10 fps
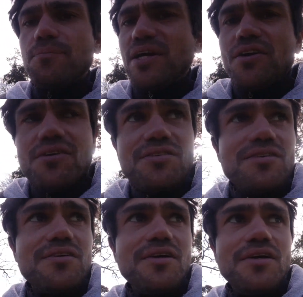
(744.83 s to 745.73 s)

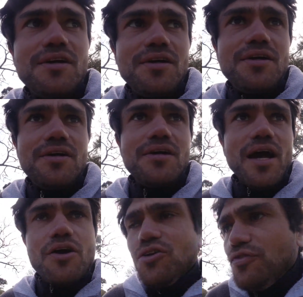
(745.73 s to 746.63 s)
Because
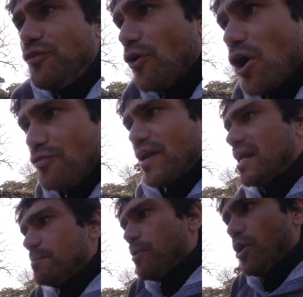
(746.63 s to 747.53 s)
I could just fall off at
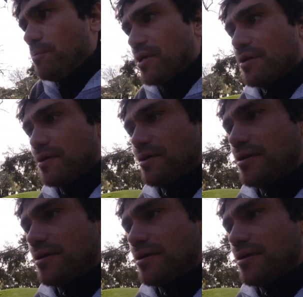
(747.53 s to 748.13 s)
any moment,